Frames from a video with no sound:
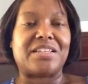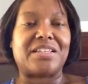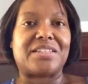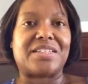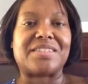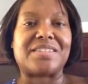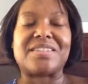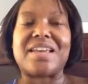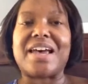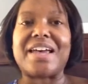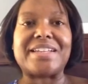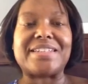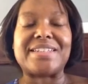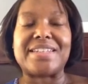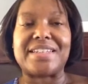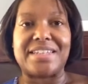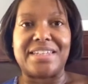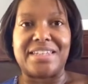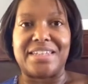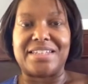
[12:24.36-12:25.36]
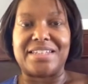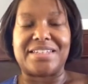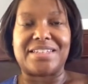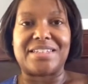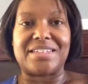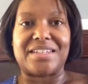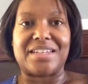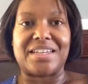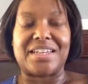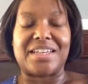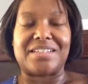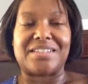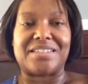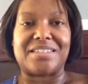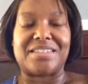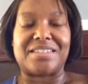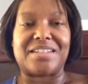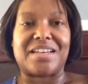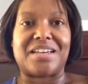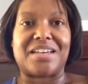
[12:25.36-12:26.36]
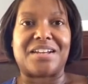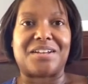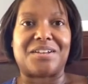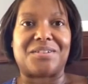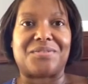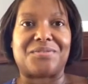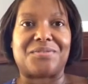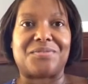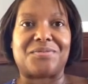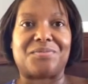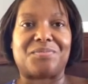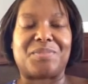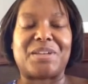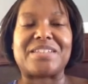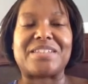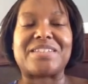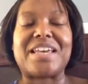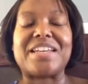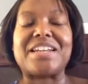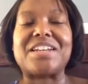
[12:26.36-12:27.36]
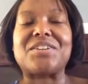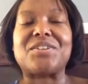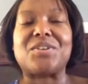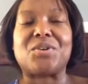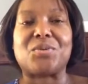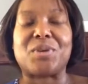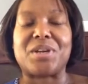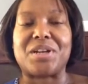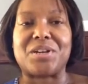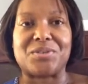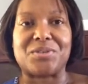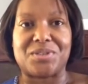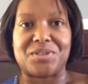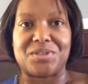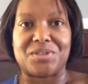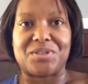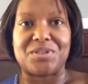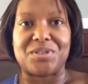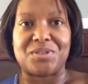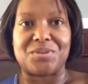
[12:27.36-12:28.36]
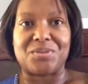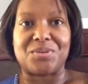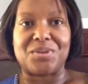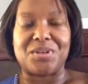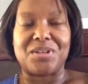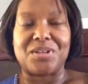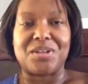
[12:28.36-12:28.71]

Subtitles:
decide to eat because I didn't know what else to do.